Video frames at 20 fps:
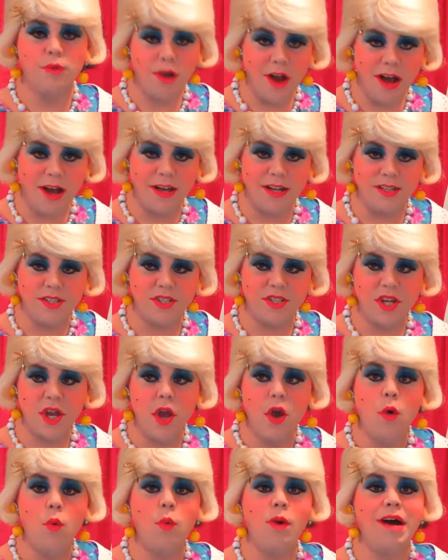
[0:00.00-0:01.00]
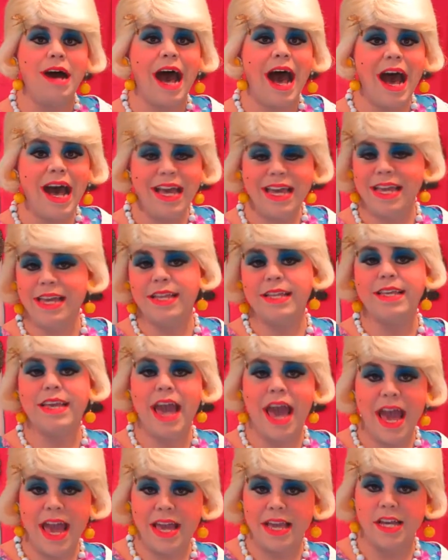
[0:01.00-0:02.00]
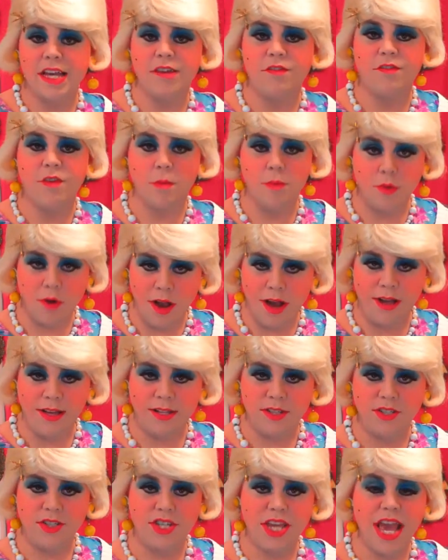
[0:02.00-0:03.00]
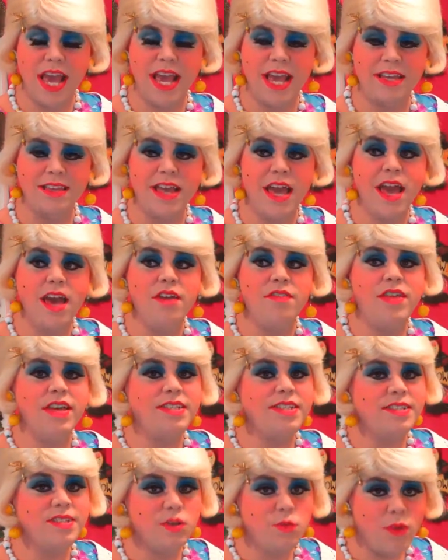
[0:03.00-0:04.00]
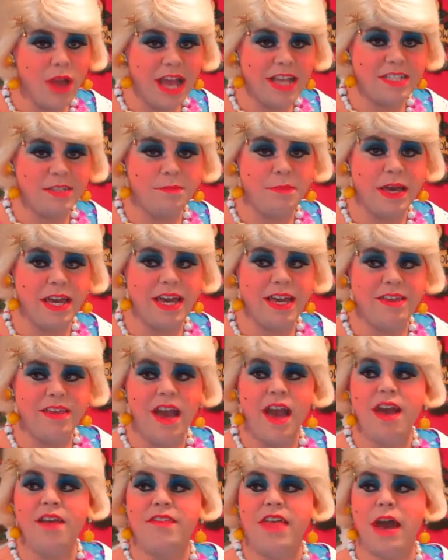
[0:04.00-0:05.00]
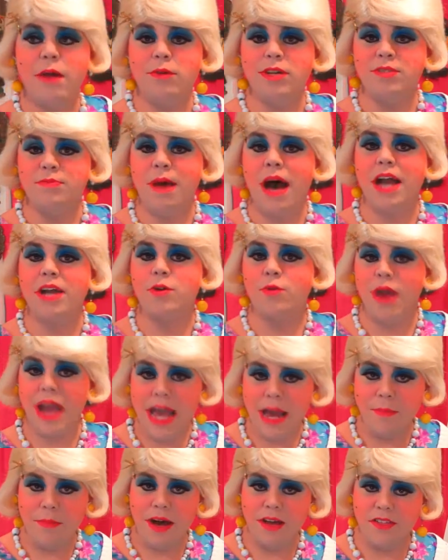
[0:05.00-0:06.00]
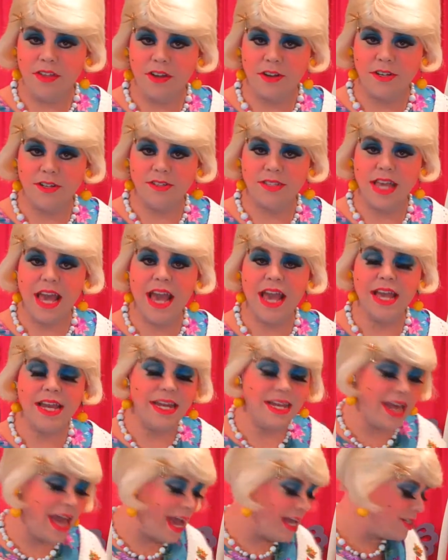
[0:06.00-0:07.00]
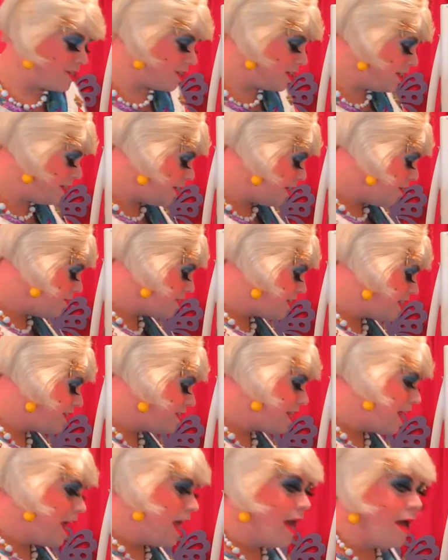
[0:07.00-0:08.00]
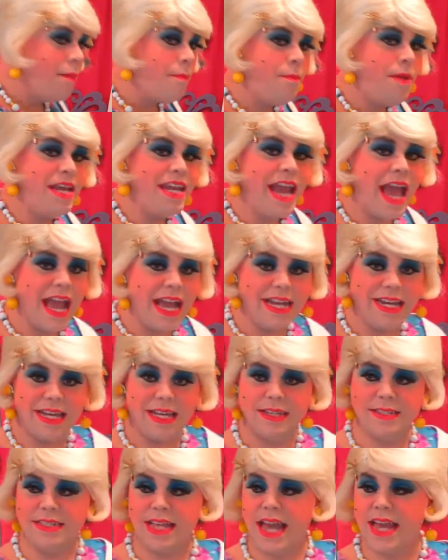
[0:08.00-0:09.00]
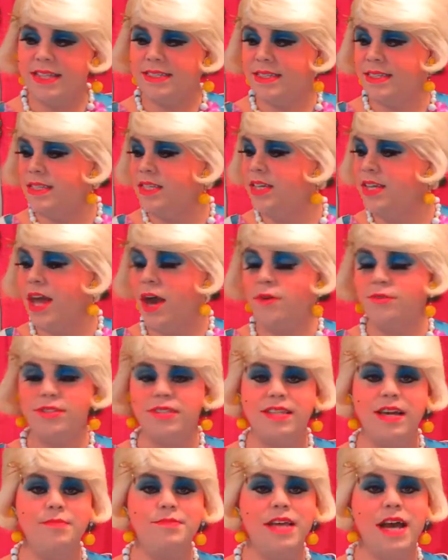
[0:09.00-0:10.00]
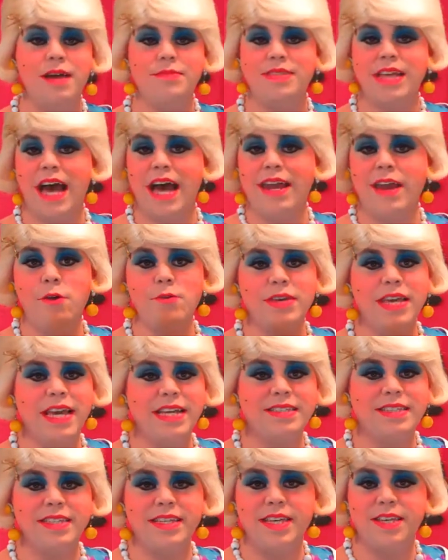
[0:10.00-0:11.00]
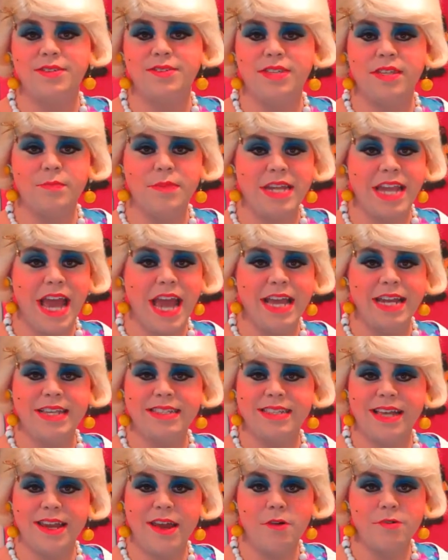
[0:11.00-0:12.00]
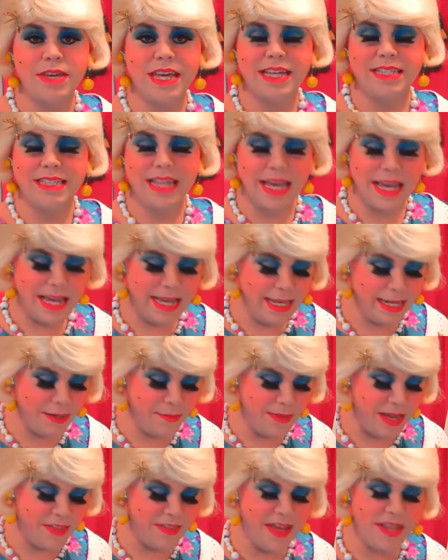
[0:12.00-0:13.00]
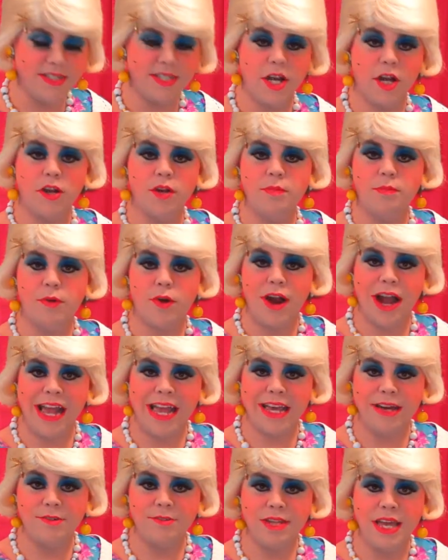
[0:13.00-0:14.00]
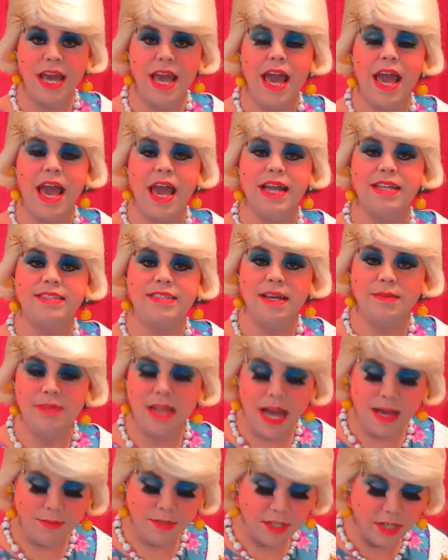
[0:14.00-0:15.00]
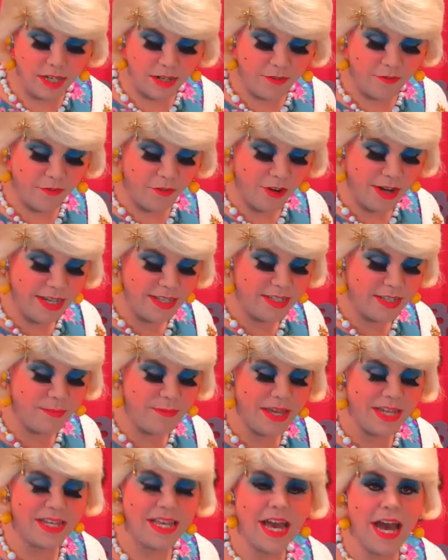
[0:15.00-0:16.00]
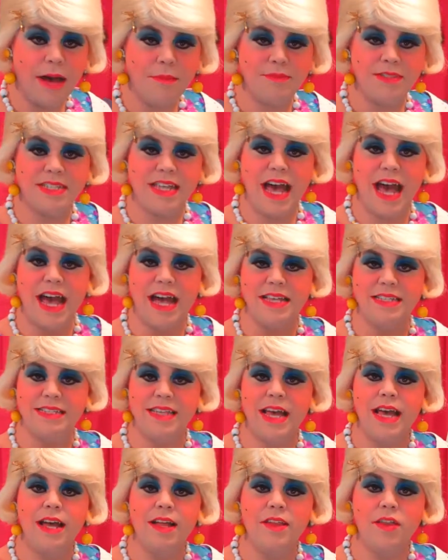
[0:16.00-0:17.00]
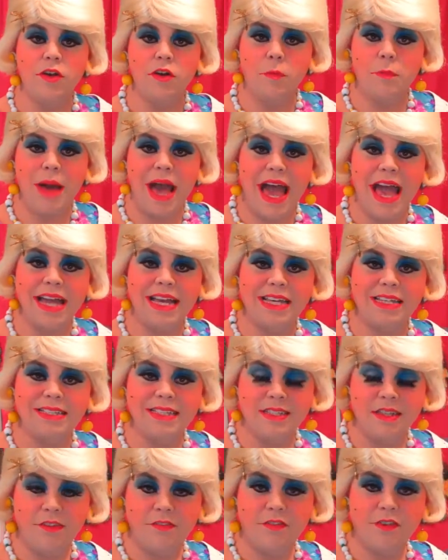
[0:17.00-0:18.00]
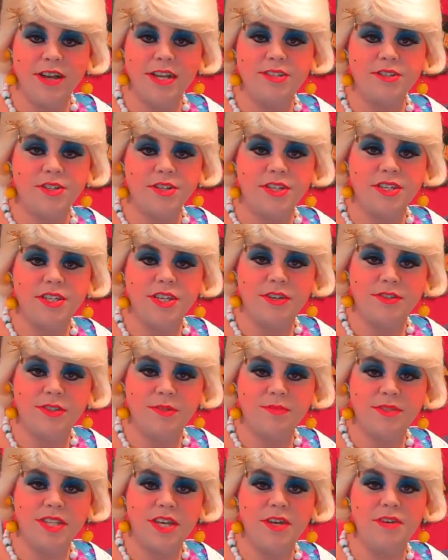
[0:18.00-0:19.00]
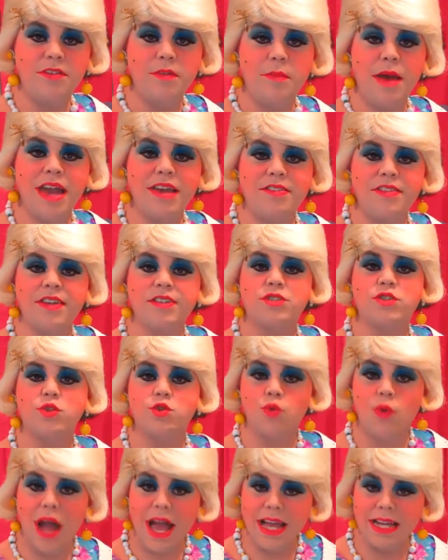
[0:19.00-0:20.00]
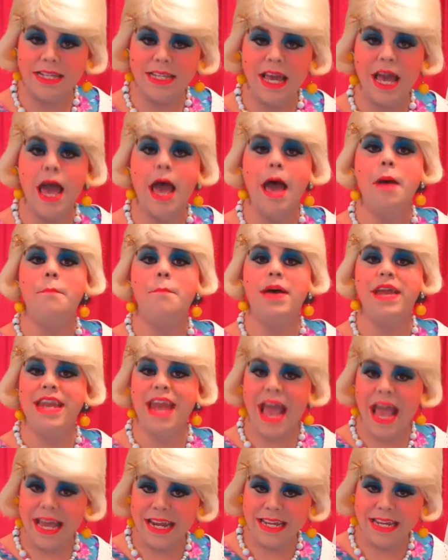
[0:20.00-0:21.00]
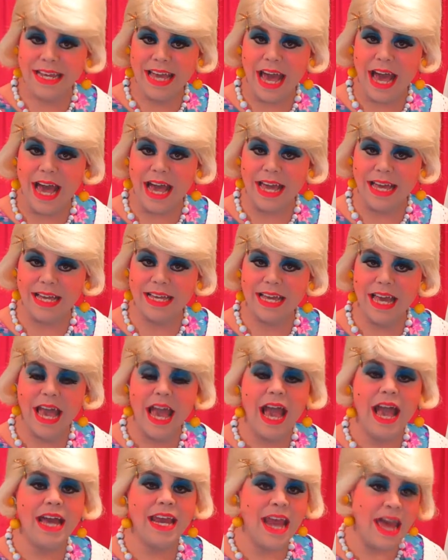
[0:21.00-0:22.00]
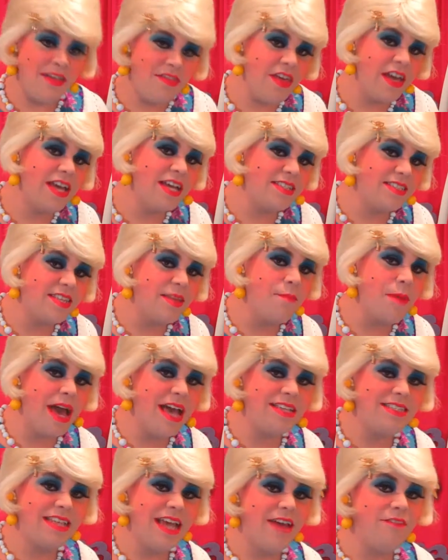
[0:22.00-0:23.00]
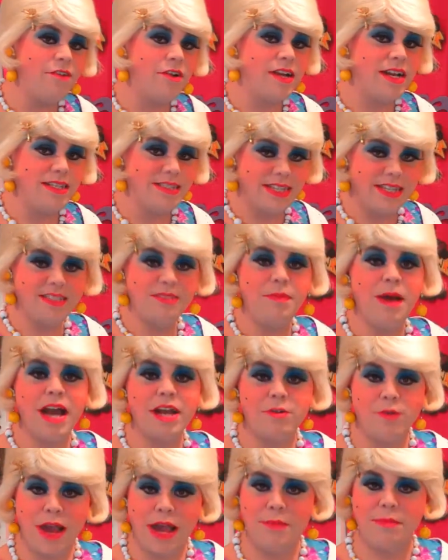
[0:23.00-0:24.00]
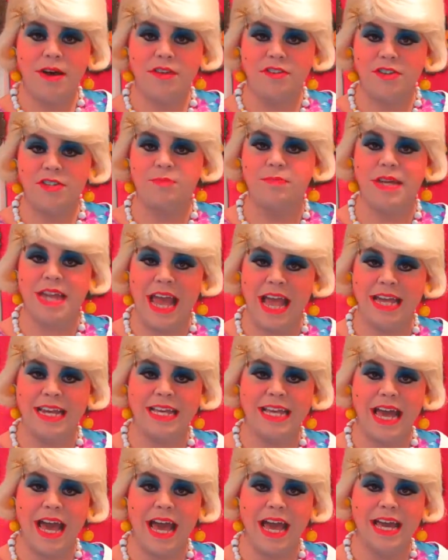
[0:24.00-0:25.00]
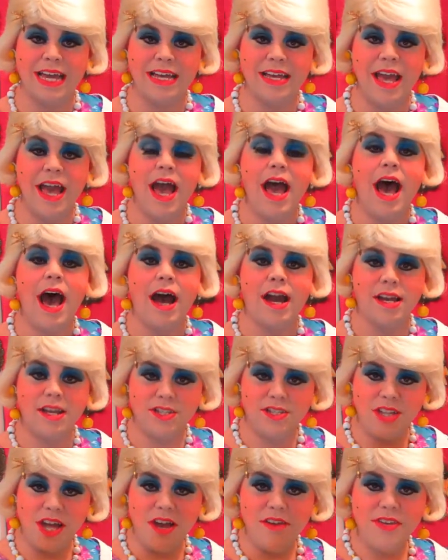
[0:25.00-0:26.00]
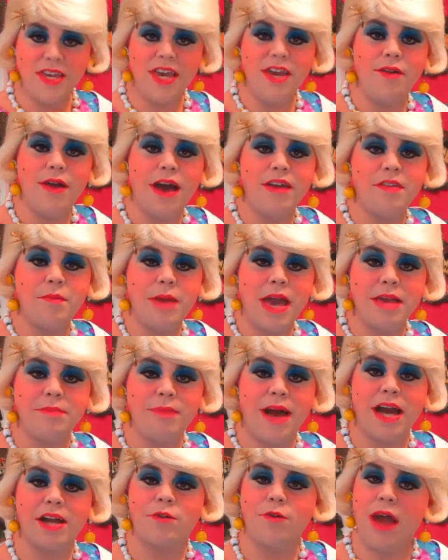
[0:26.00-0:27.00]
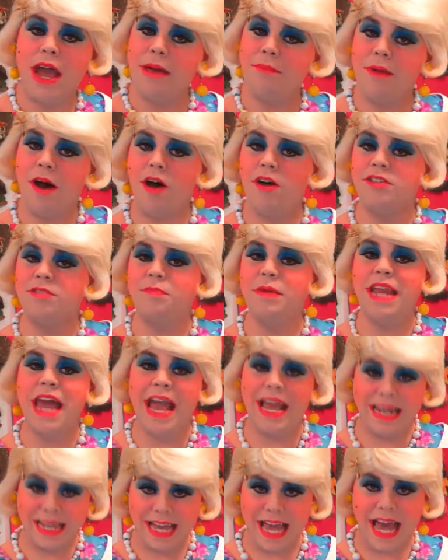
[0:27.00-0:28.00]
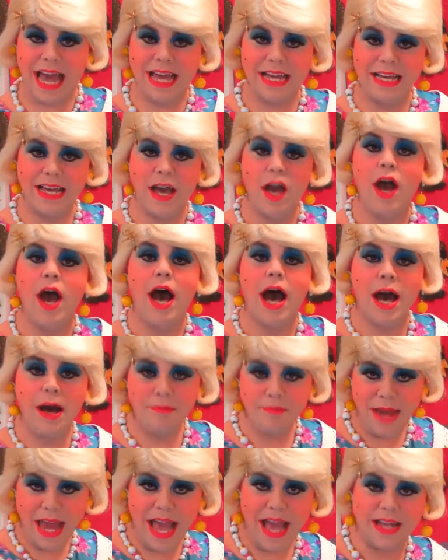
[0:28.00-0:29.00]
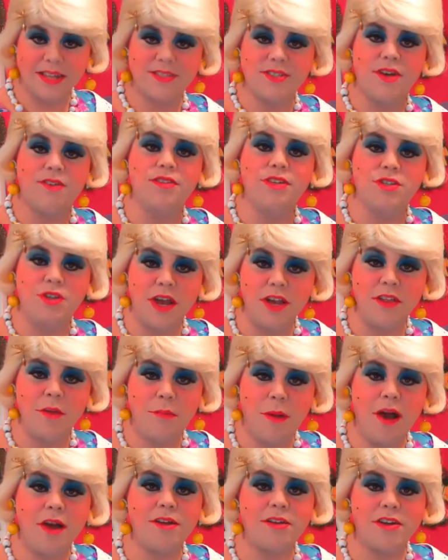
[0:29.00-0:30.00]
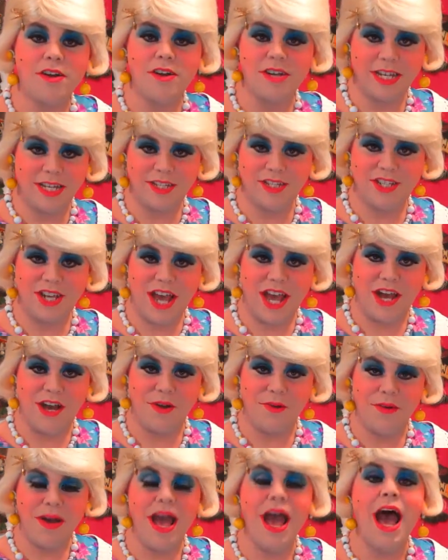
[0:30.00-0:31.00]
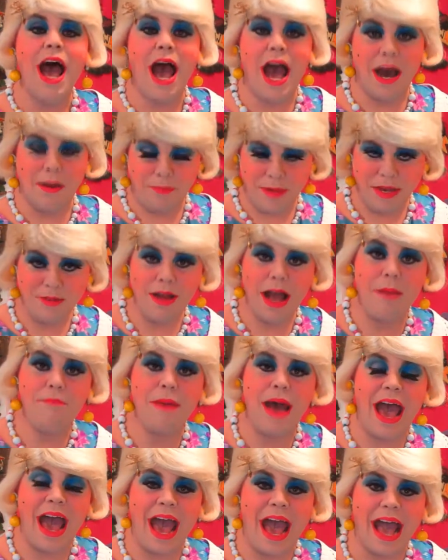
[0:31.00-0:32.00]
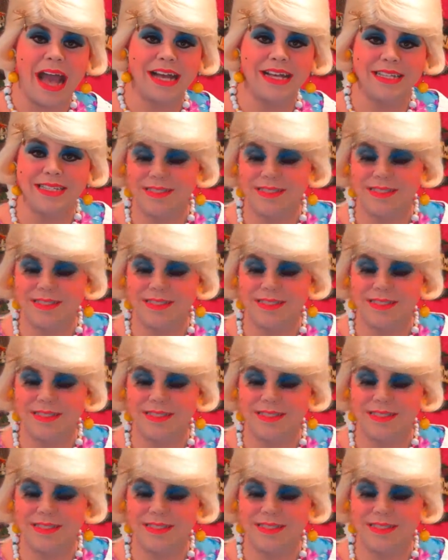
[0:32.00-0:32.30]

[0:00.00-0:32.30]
brunch. Well, I eat cake for brunch, and this is a recipe that was my grandmother's, and it actually uses bananas. And, you know, sometimes I don't get to use the bananas, I don't get to eat them, and they turn brown. And sometimes you can freeze them in cup-sized little baggies in the freezer and use them too to make this great banana cake. And I think it's the best ever because it's my grandmother's banana cake. I'm going to show you how to make my grandma's banana cake up next on the Trailer Park Cooking Show. I'll be right back.